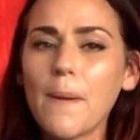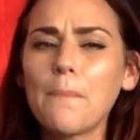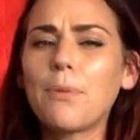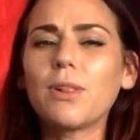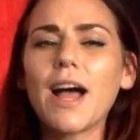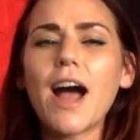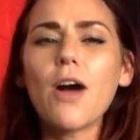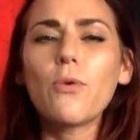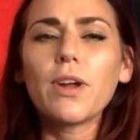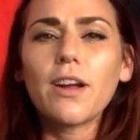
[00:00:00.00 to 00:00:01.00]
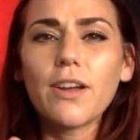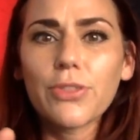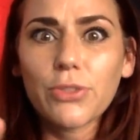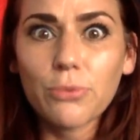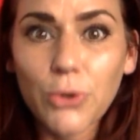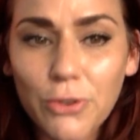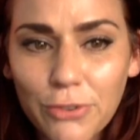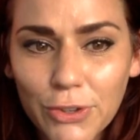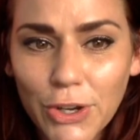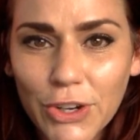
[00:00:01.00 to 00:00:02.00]
Plowing on through for
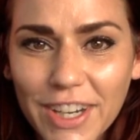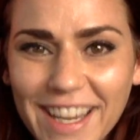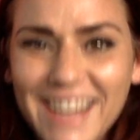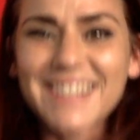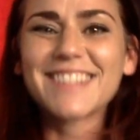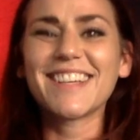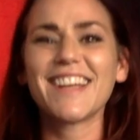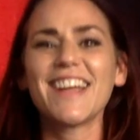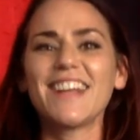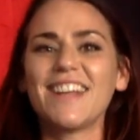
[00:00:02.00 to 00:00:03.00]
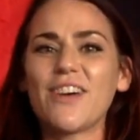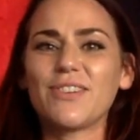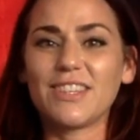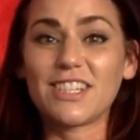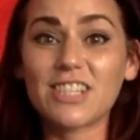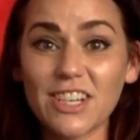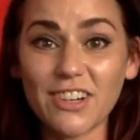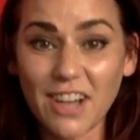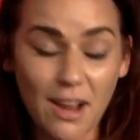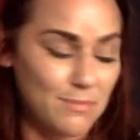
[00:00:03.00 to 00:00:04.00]
the hurricanes. Now when the shear
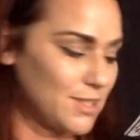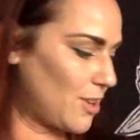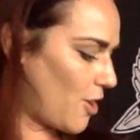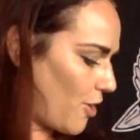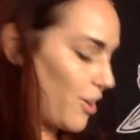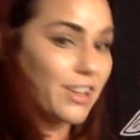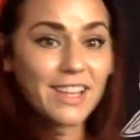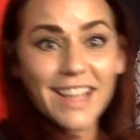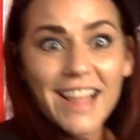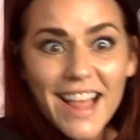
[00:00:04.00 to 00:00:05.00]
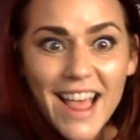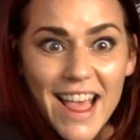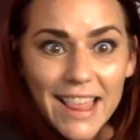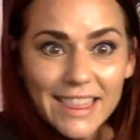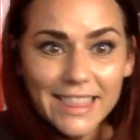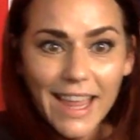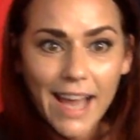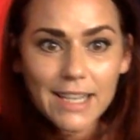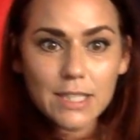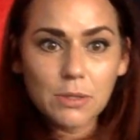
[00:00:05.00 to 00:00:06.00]
comes,
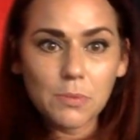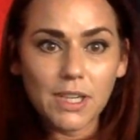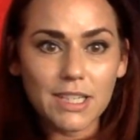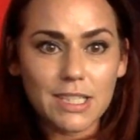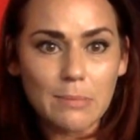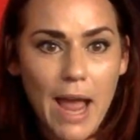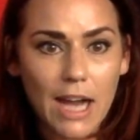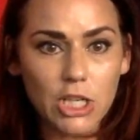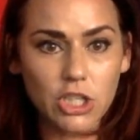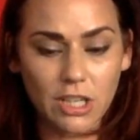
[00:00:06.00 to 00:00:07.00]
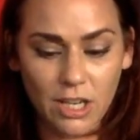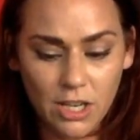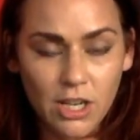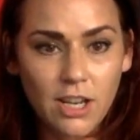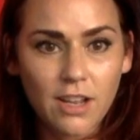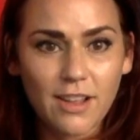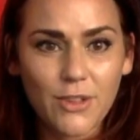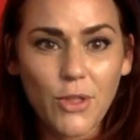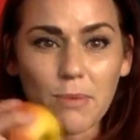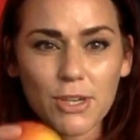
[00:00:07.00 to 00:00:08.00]
that's when we get some action.
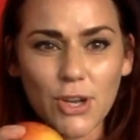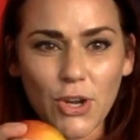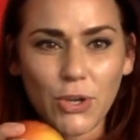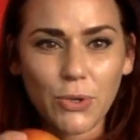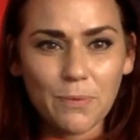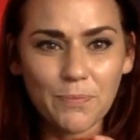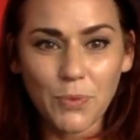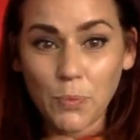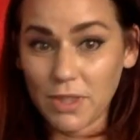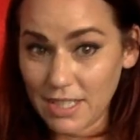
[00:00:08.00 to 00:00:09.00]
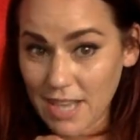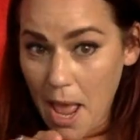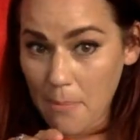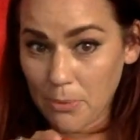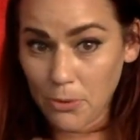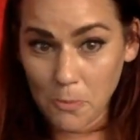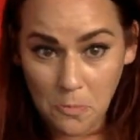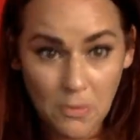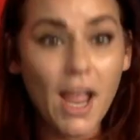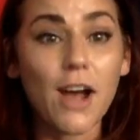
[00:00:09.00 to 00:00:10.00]
Let me show you with this apple
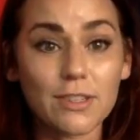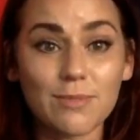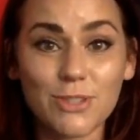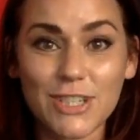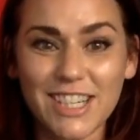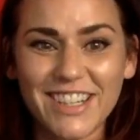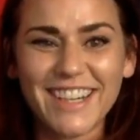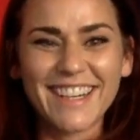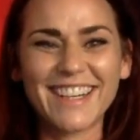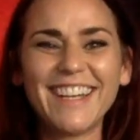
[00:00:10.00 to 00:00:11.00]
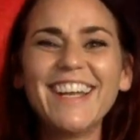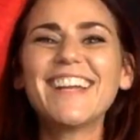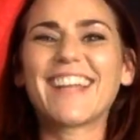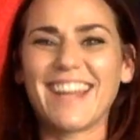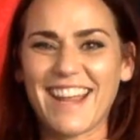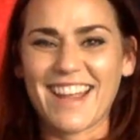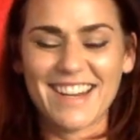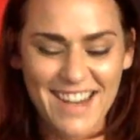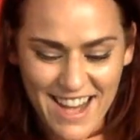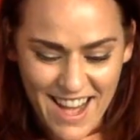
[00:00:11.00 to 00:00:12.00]
how some shear can get
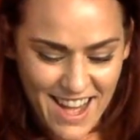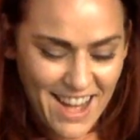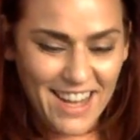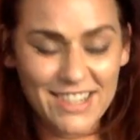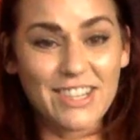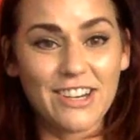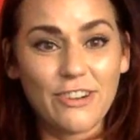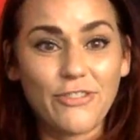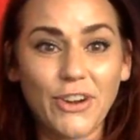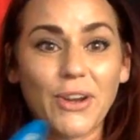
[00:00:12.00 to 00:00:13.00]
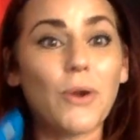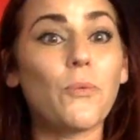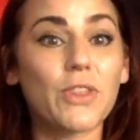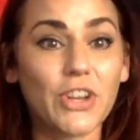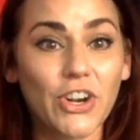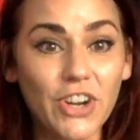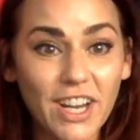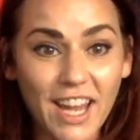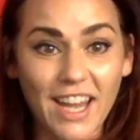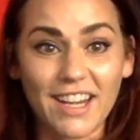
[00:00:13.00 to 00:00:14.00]
into interfering with a
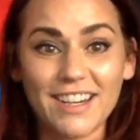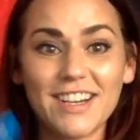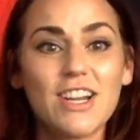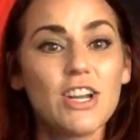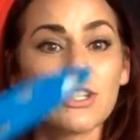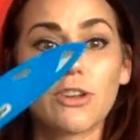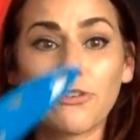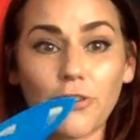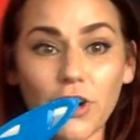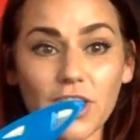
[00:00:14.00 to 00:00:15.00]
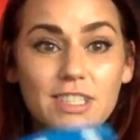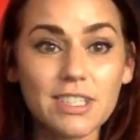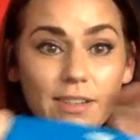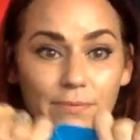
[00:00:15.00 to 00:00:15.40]
hurricane. So first,